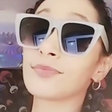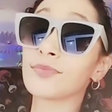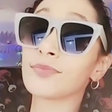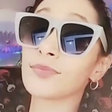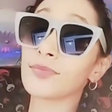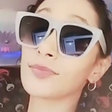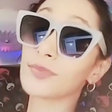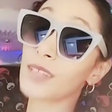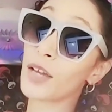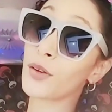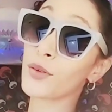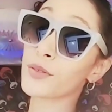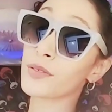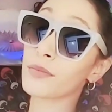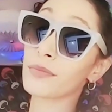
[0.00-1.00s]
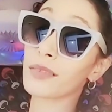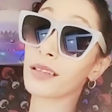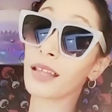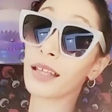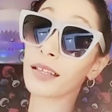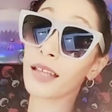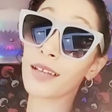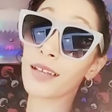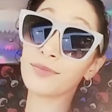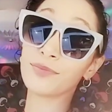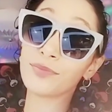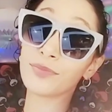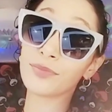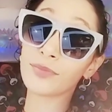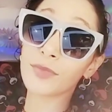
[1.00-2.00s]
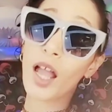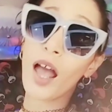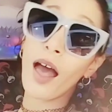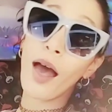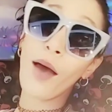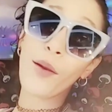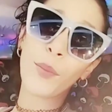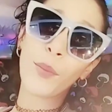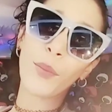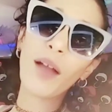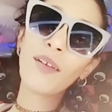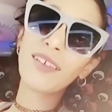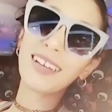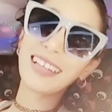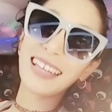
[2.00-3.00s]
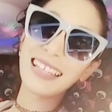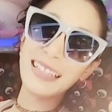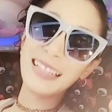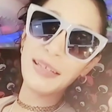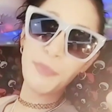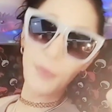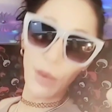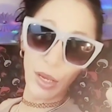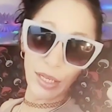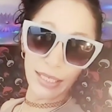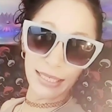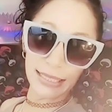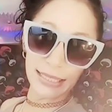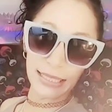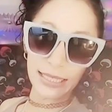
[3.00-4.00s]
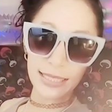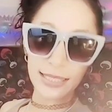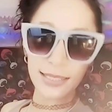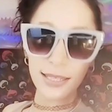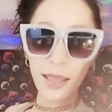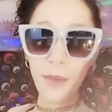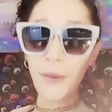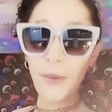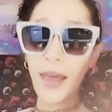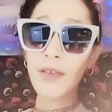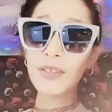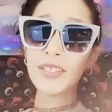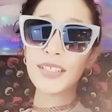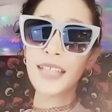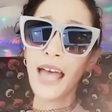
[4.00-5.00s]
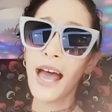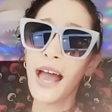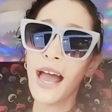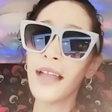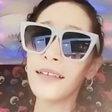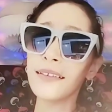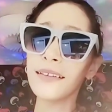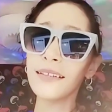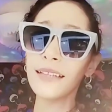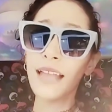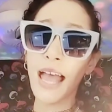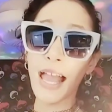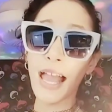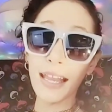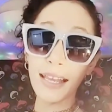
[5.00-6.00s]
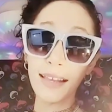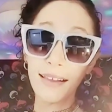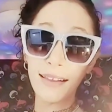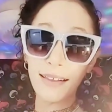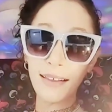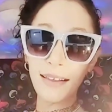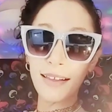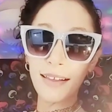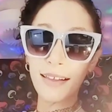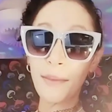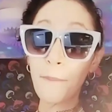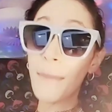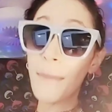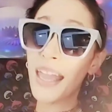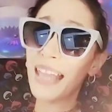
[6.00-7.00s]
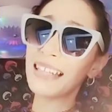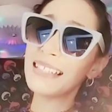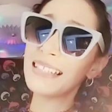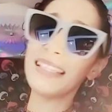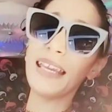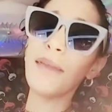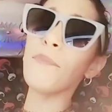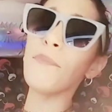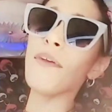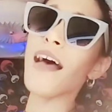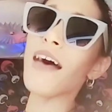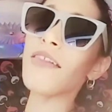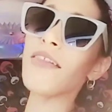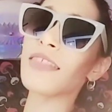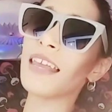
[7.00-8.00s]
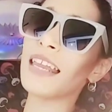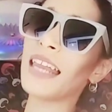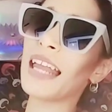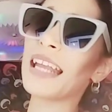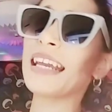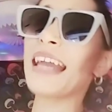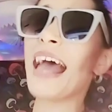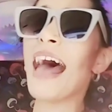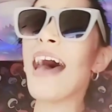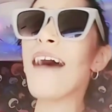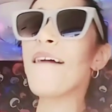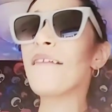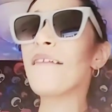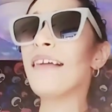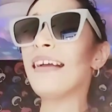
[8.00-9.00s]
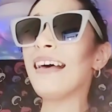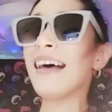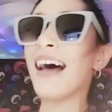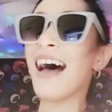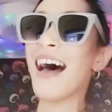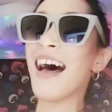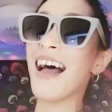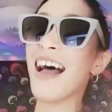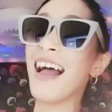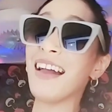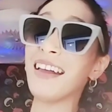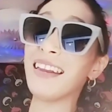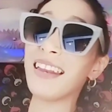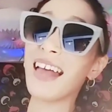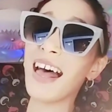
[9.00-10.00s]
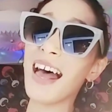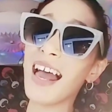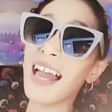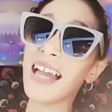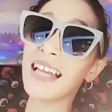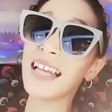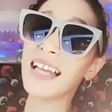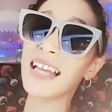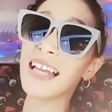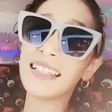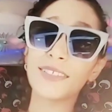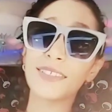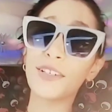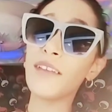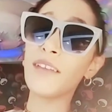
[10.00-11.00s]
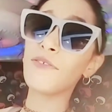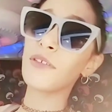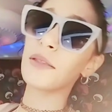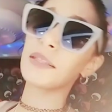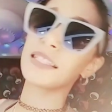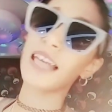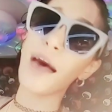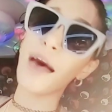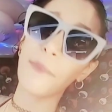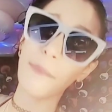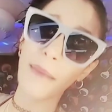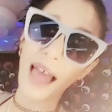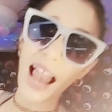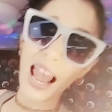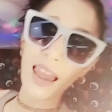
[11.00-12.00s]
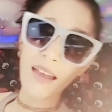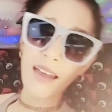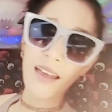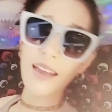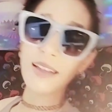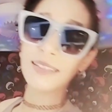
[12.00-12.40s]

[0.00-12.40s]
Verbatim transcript: I don't know, something like that. I woke in the morning and I step outside and I made a deep breath and I got real high and I screamed from the top of my lungs.